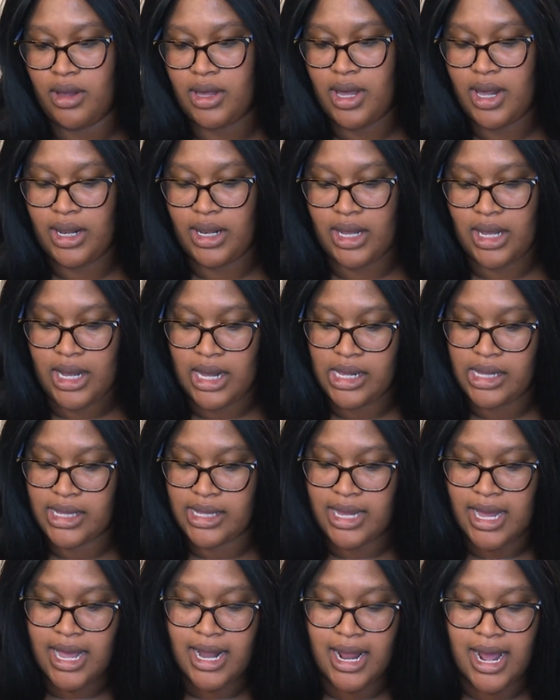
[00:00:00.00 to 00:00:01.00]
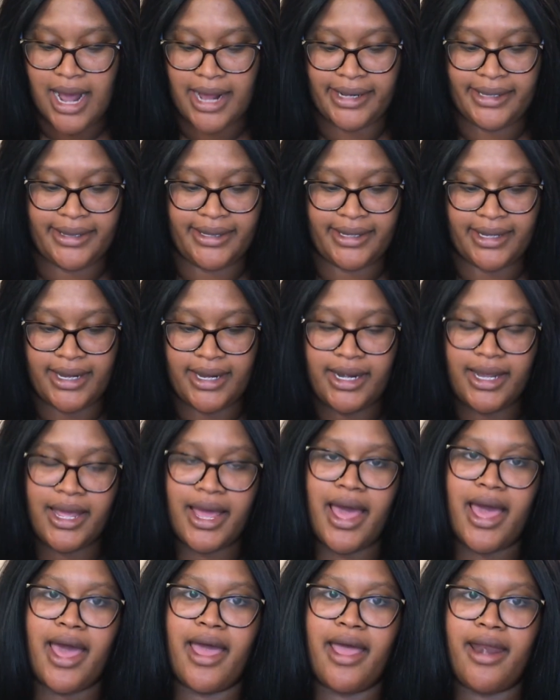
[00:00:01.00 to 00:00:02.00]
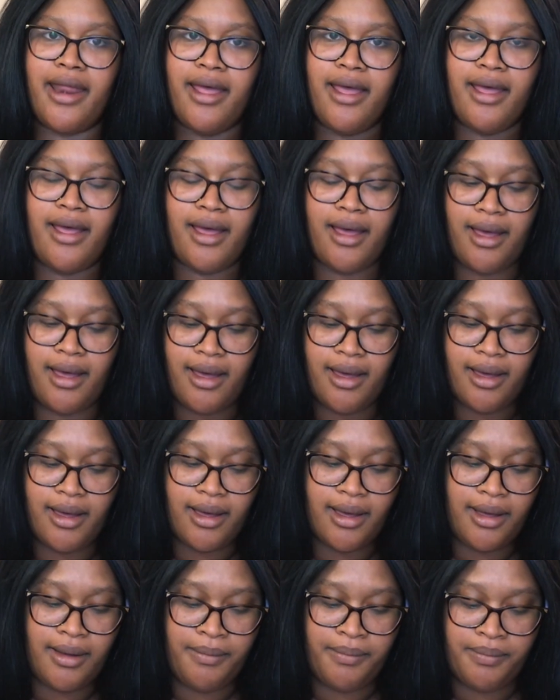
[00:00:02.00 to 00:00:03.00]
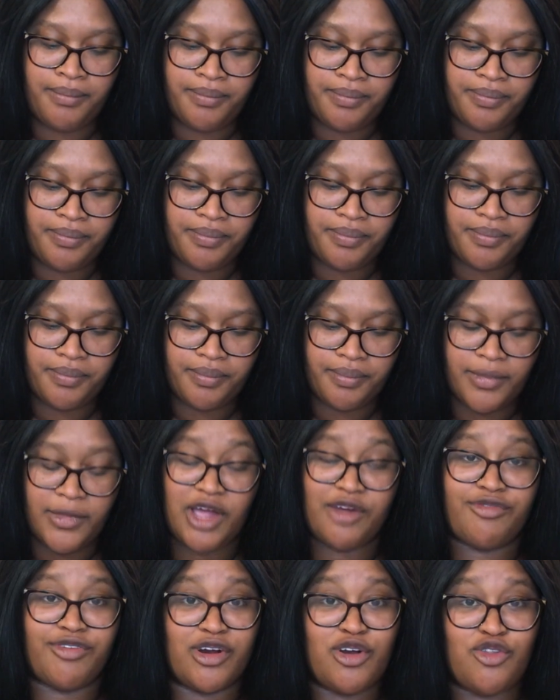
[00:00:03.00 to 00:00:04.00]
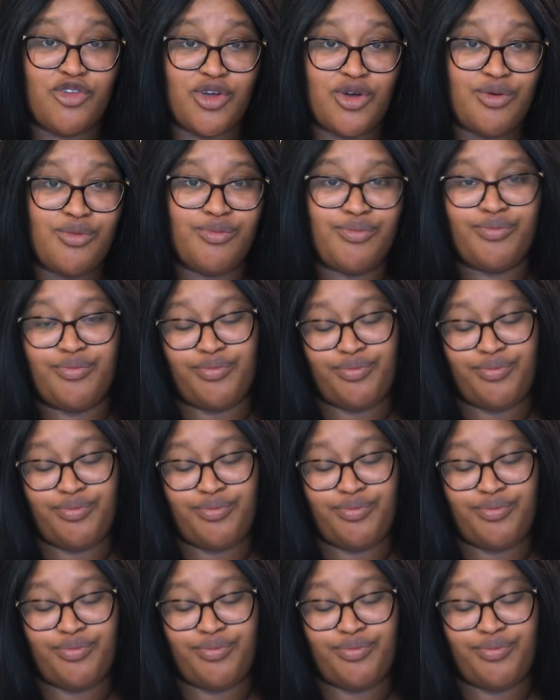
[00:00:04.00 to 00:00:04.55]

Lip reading: Yeah, like I said, I did get a frontal.